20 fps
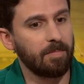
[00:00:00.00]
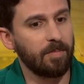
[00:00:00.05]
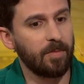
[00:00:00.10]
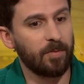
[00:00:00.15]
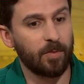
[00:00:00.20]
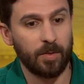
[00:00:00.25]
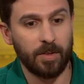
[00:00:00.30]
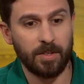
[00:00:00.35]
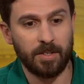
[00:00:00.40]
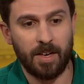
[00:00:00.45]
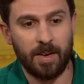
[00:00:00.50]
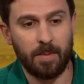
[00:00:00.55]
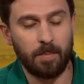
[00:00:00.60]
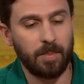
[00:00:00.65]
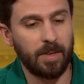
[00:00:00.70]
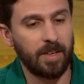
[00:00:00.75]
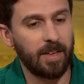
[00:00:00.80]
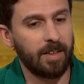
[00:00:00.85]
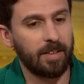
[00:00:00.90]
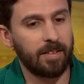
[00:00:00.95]
for the time
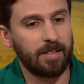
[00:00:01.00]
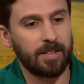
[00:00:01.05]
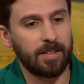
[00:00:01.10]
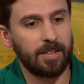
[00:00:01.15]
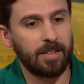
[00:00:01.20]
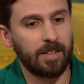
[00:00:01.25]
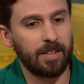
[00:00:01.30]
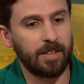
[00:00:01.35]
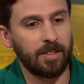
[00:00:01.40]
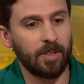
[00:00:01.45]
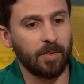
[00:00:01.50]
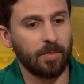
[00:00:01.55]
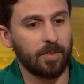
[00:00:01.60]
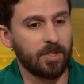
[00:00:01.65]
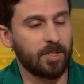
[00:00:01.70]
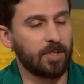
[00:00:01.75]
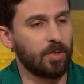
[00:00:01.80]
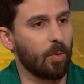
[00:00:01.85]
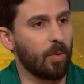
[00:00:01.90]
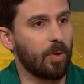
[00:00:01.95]
being. You know, the
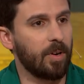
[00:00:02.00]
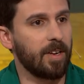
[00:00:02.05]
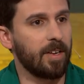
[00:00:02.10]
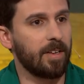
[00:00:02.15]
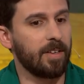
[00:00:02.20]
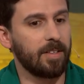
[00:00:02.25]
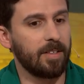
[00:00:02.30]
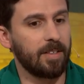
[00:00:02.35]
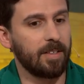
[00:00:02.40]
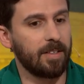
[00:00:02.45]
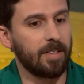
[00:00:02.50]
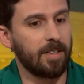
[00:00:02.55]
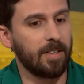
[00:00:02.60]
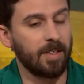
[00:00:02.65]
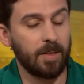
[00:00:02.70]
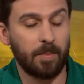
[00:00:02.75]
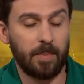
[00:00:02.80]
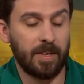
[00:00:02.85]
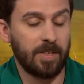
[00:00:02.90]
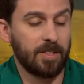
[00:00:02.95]
story,
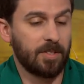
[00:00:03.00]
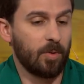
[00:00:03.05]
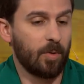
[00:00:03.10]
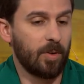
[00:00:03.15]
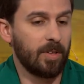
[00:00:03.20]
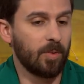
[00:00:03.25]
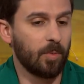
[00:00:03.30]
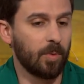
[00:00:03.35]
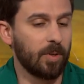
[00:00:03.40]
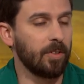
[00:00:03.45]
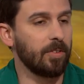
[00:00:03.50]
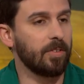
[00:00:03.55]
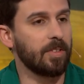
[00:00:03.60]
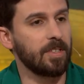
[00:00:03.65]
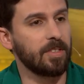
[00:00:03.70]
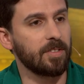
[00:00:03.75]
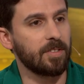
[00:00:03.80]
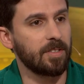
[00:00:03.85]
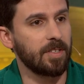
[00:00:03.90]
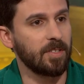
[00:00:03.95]
the biggest story in the world
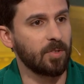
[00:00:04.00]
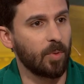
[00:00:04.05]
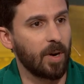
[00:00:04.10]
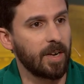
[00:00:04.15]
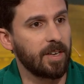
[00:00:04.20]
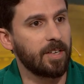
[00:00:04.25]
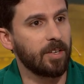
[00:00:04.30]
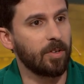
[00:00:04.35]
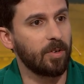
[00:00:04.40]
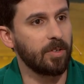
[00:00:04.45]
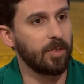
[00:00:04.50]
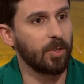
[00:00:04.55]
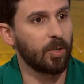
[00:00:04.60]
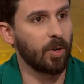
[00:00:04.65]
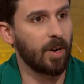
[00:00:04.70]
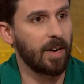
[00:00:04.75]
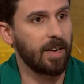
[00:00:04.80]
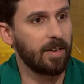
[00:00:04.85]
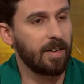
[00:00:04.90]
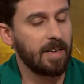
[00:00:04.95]
is right here in
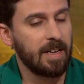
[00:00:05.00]
Ukraine.